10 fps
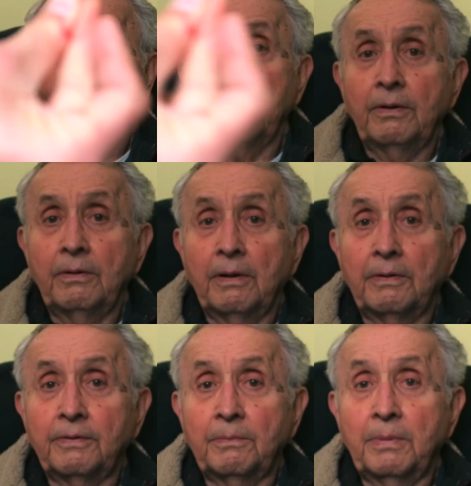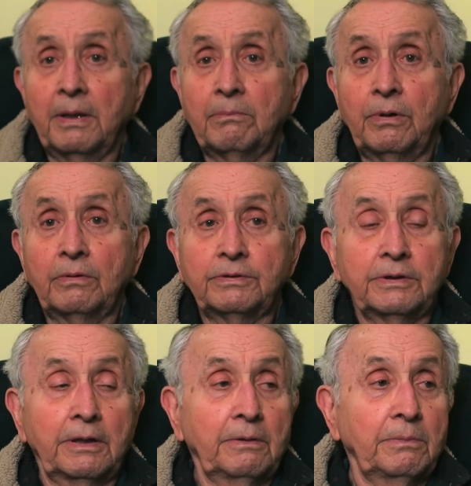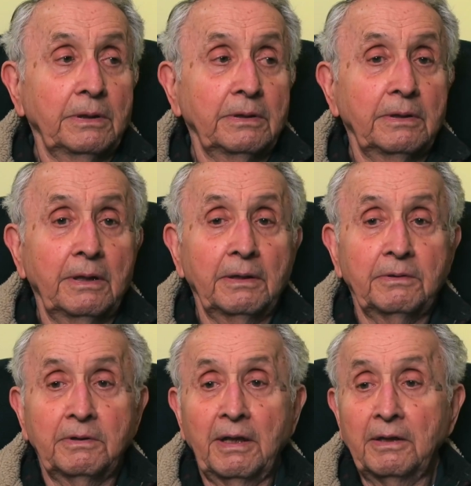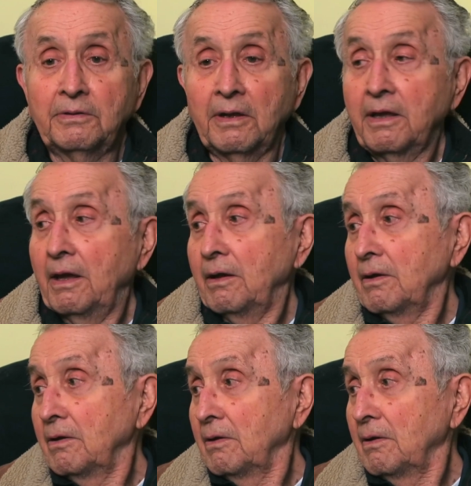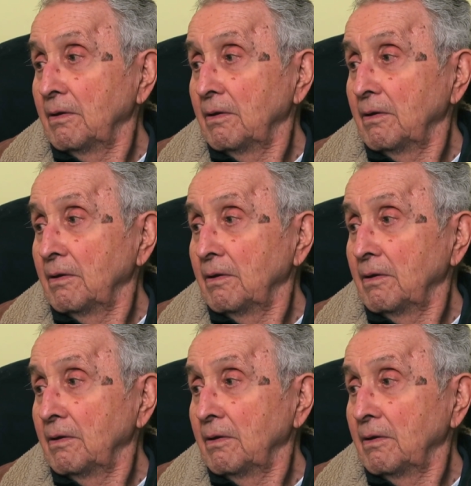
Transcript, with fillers: I knew I was a big bullshitter, but that takes the cake.